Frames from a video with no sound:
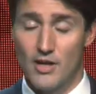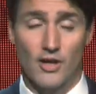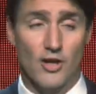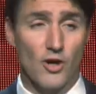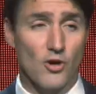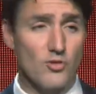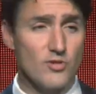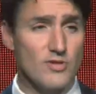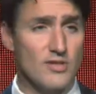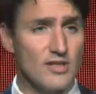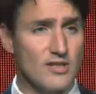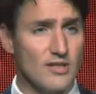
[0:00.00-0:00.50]

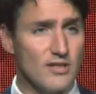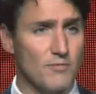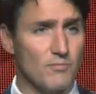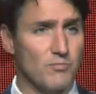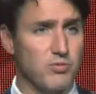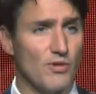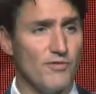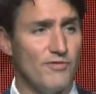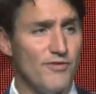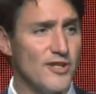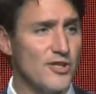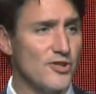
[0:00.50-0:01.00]
goes into
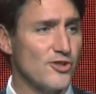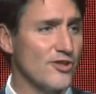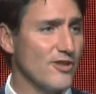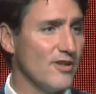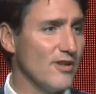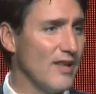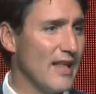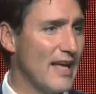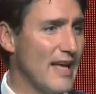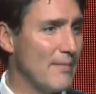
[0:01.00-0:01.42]
provisional